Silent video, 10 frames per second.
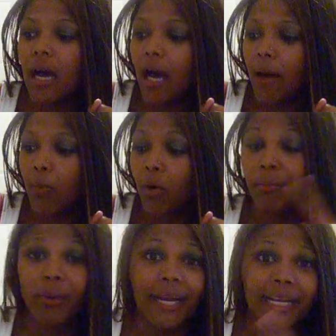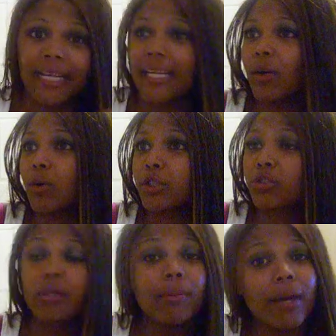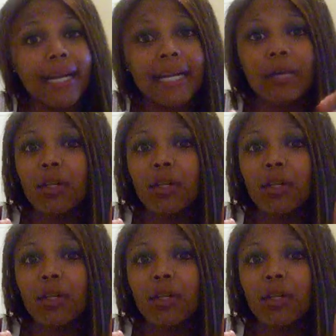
Um, or braiding or tree braiding,